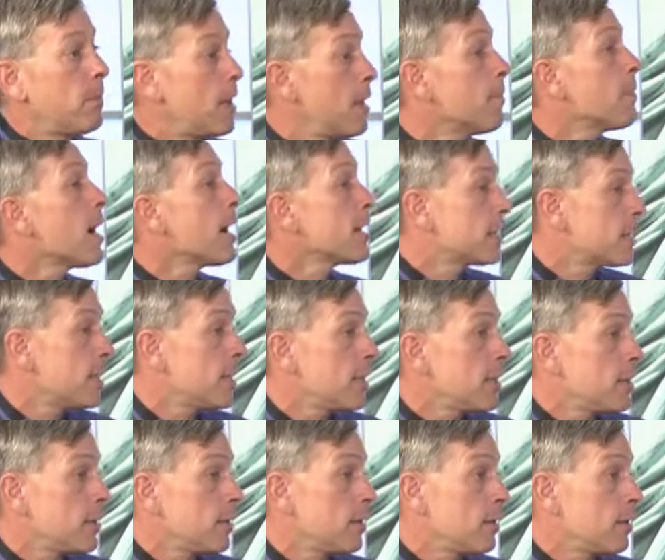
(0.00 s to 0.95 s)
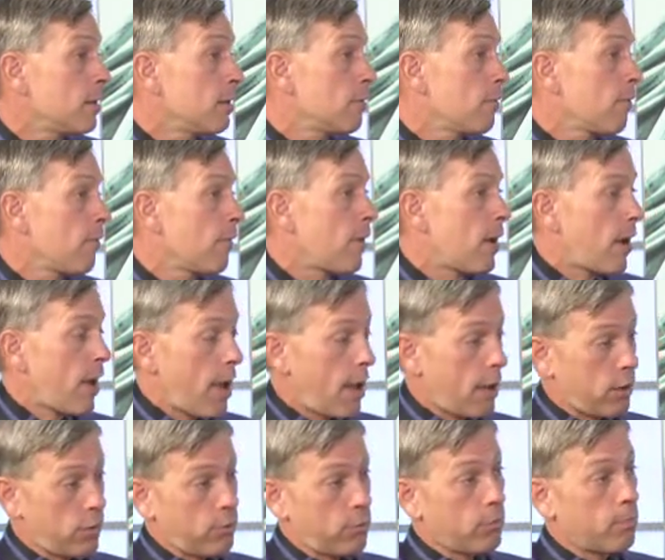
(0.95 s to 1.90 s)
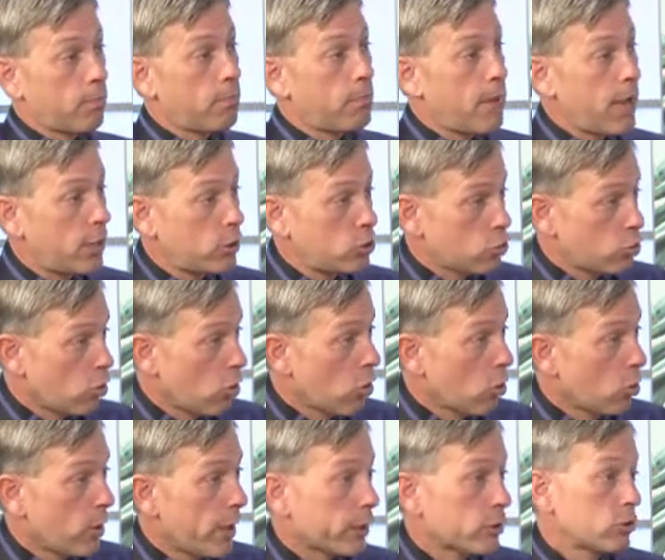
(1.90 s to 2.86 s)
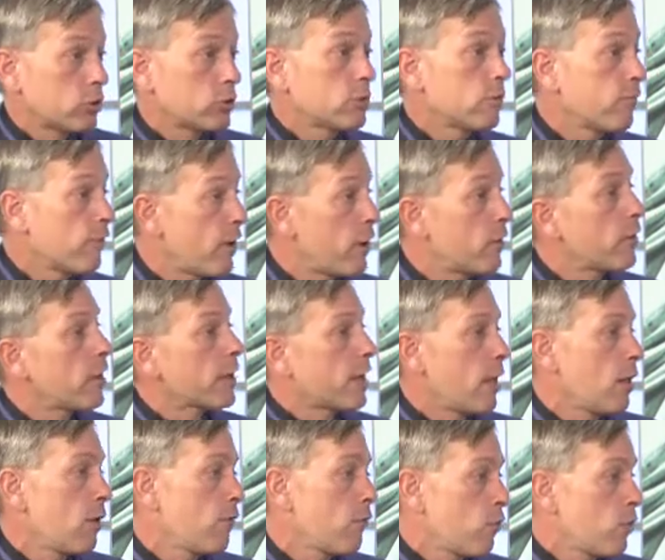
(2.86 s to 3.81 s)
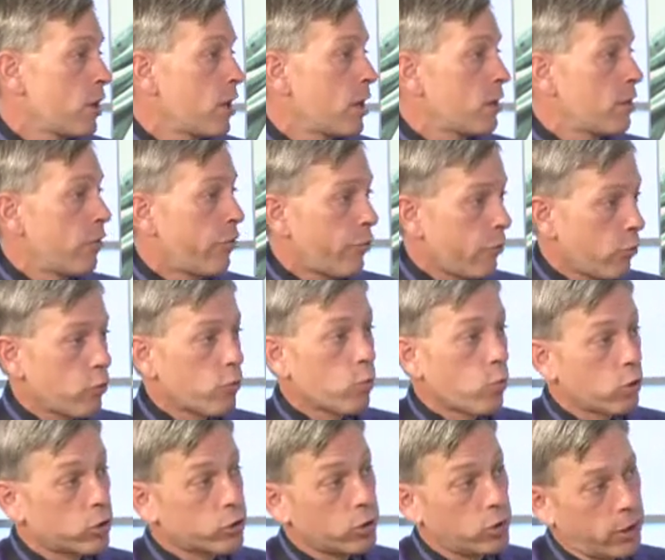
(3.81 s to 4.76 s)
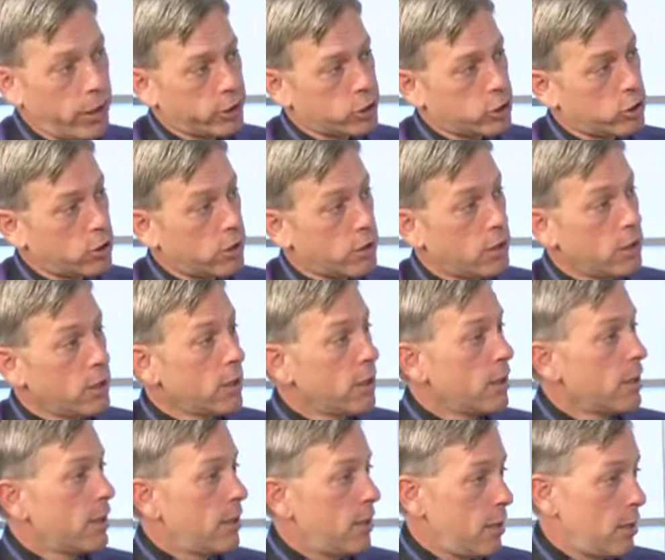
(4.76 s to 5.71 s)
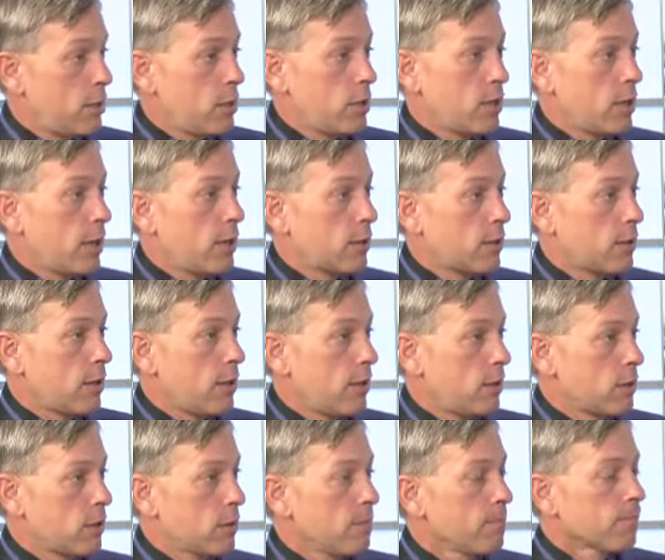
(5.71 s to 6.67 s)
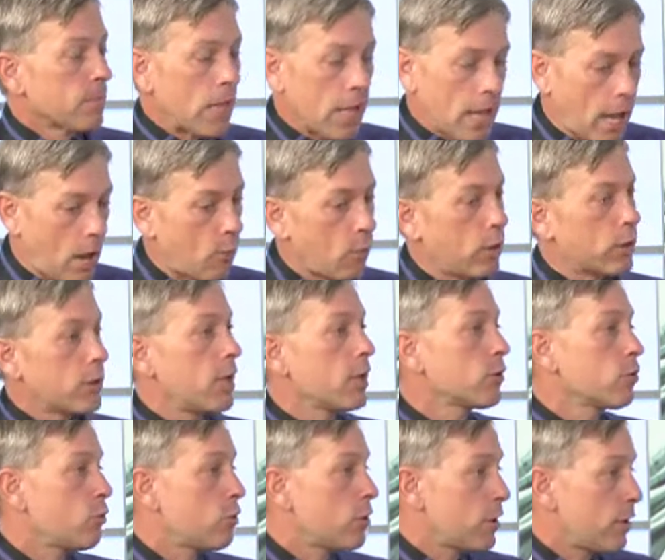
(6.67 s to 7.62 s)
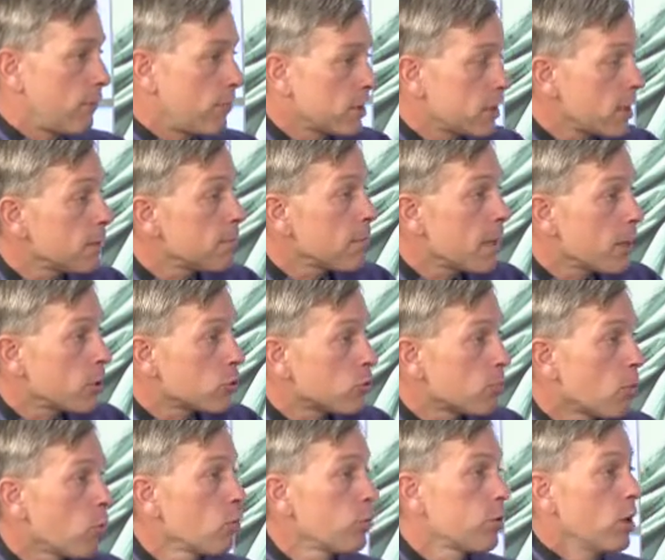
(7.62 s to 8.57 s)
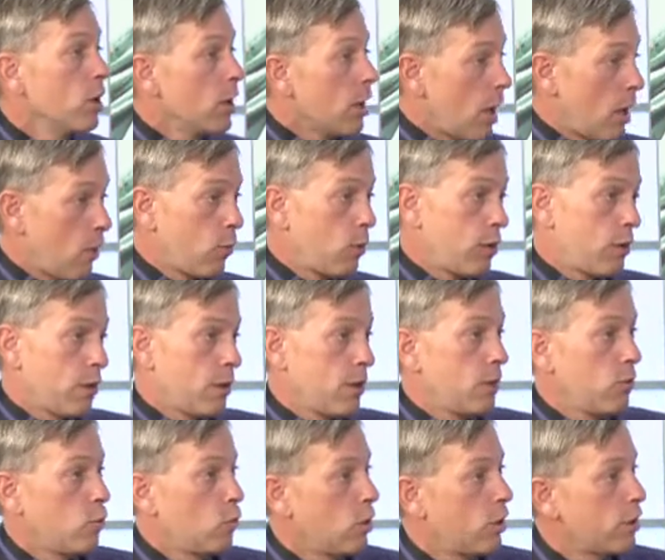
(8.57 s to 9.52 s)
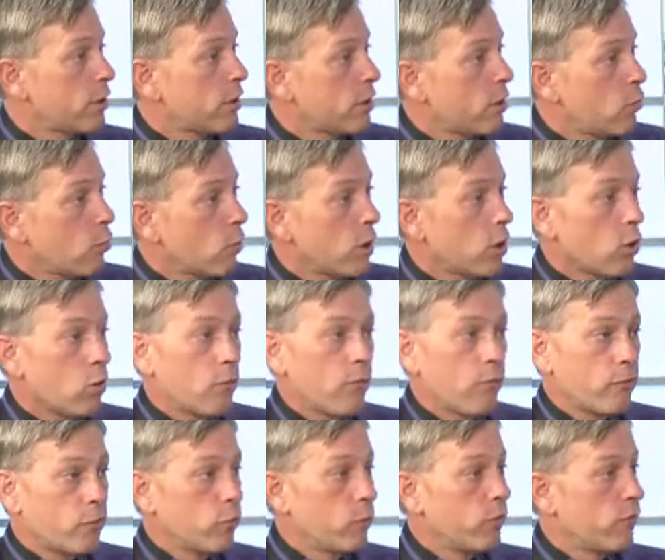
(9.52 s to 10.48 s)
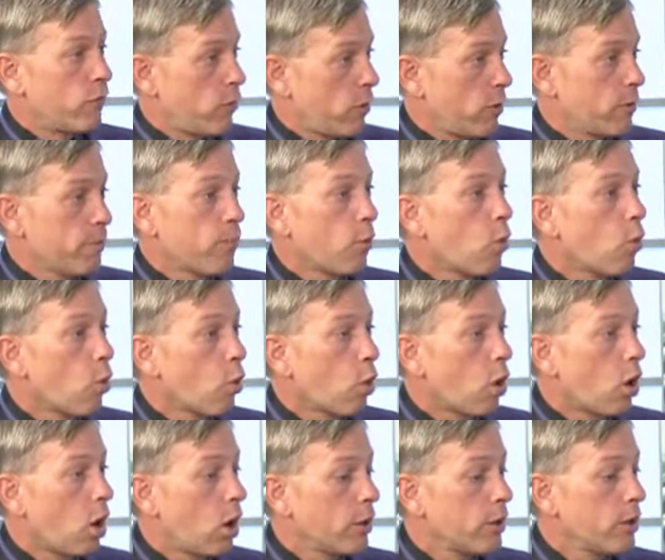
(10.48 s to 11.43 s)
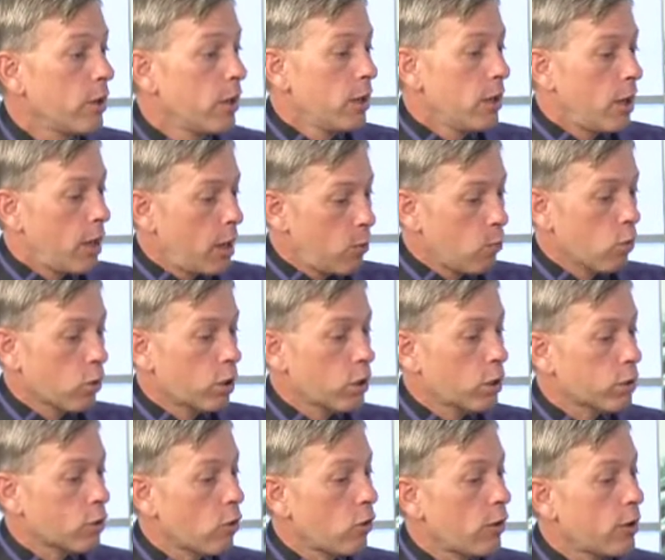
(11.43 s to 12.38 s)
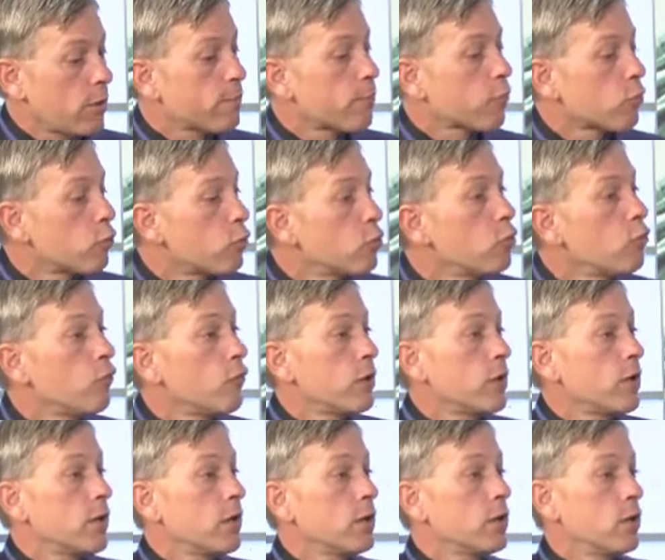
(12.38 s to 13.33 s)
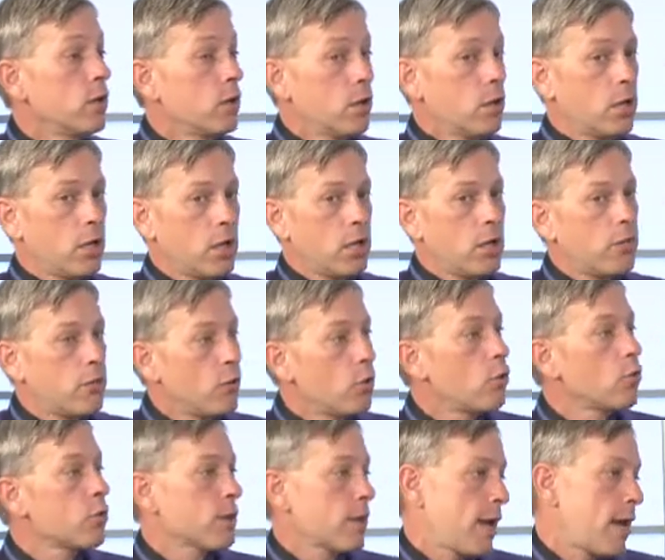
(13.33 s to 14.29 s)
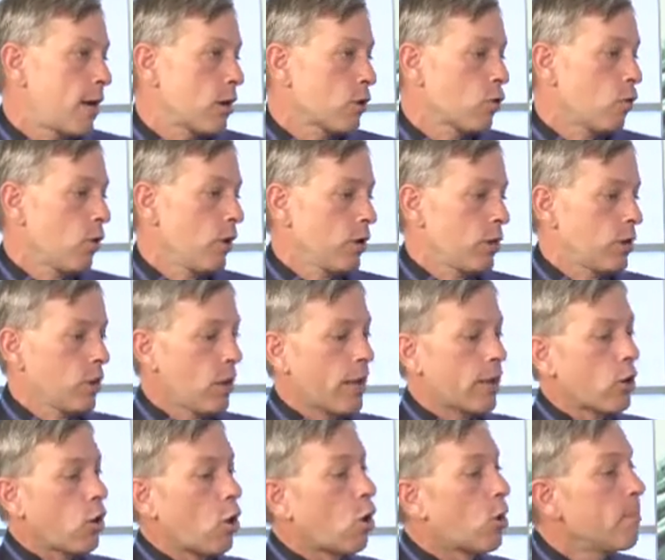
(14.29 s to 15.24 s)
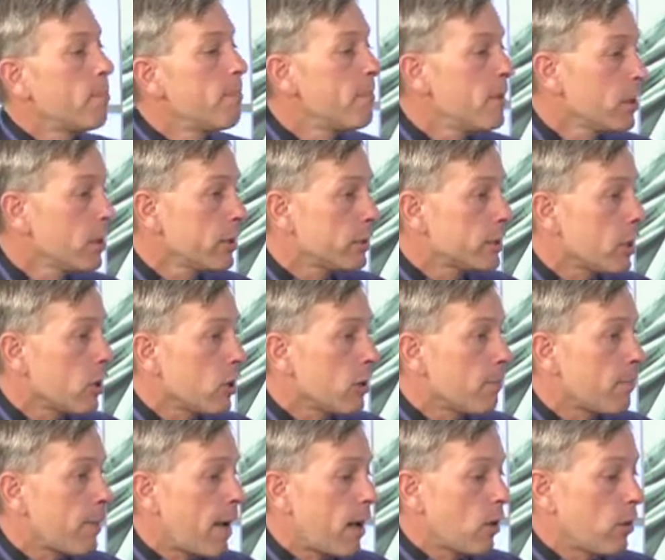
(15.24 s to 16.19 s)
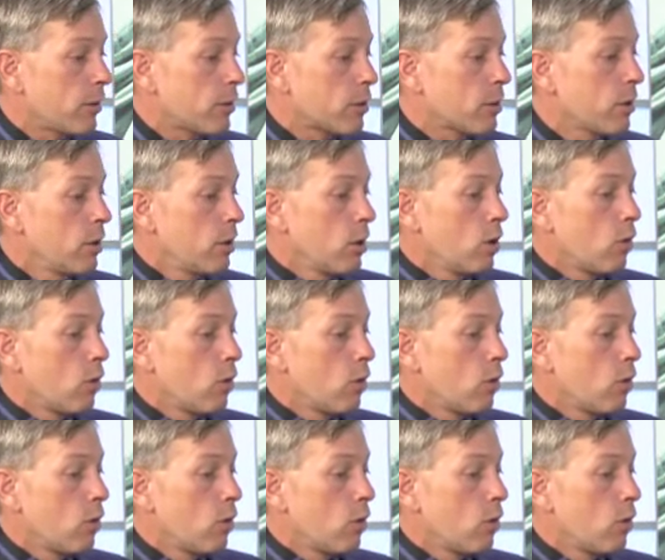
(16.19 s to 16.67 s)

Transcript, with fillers: MIT has measured our elections and found that California has the third worst elections in the United States. I want to take those 17 measurables, I want to see the ones that we are doing very poor on, and we're going to start improving in those categories, like our military ballots.